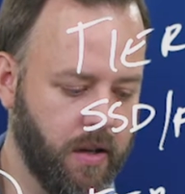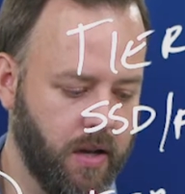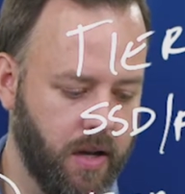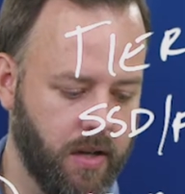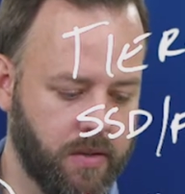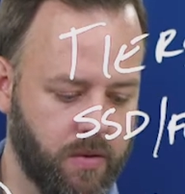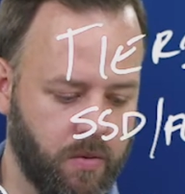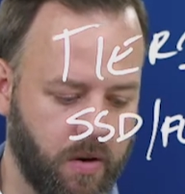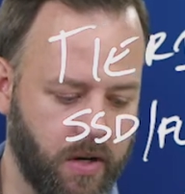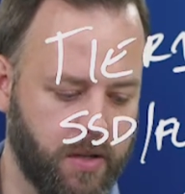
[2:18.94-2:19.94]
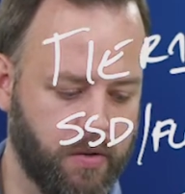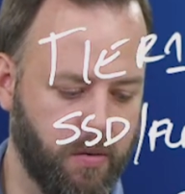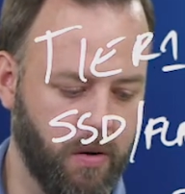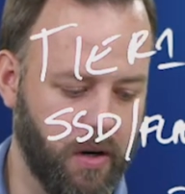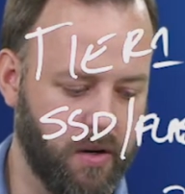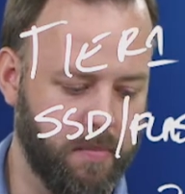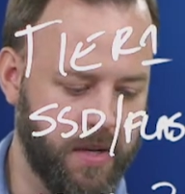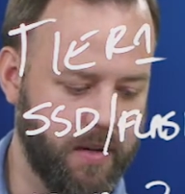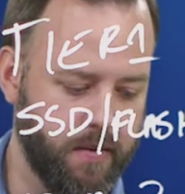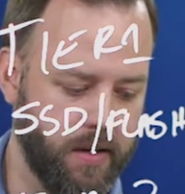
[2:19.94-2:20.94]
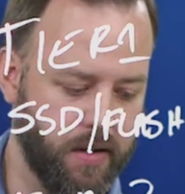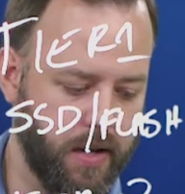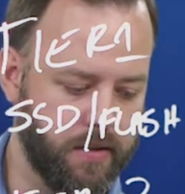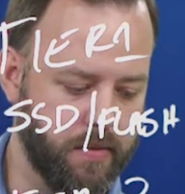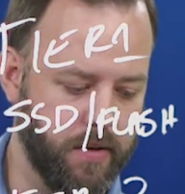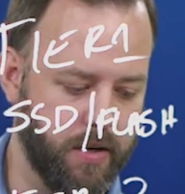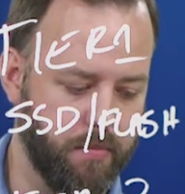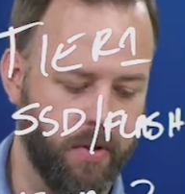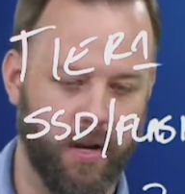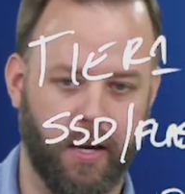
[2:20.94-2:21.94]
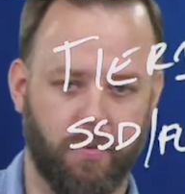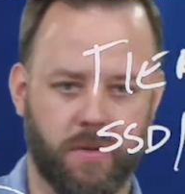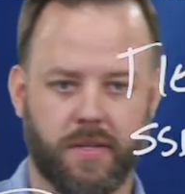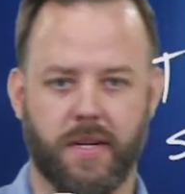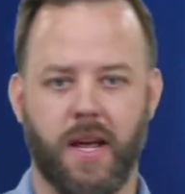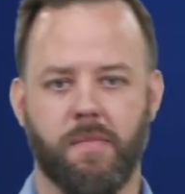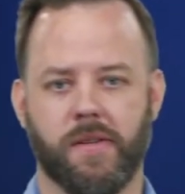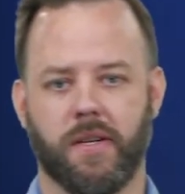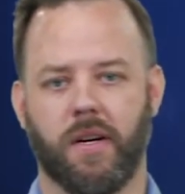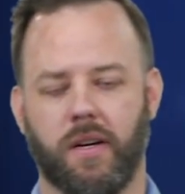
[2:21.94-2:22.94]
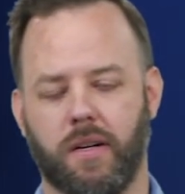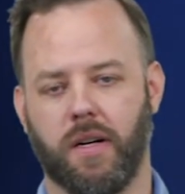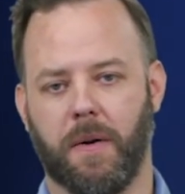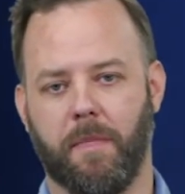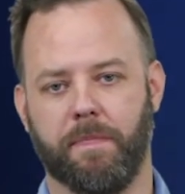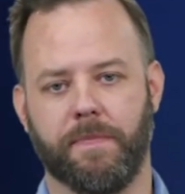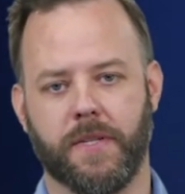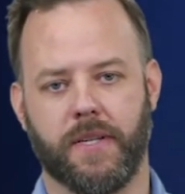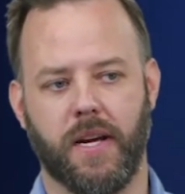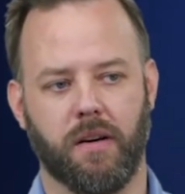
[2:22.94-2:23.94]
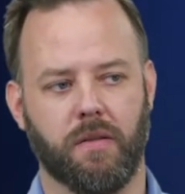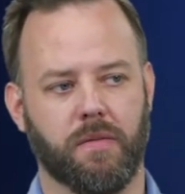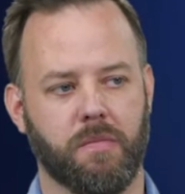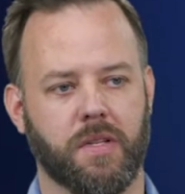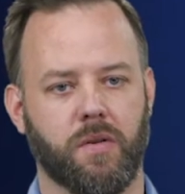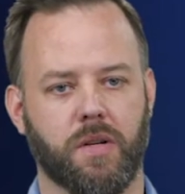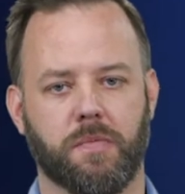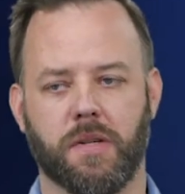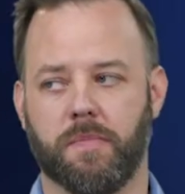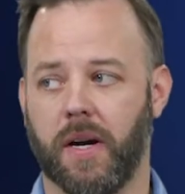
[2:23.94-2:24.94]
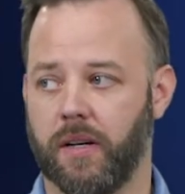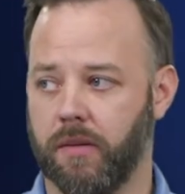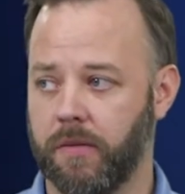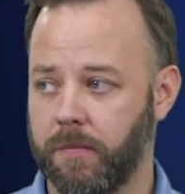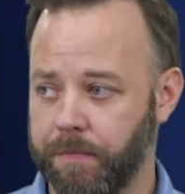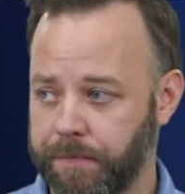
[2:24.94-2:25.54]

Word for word: uh, storage, or it could be even S3 compliant, which is an Amazon um, standard from a storage perspective.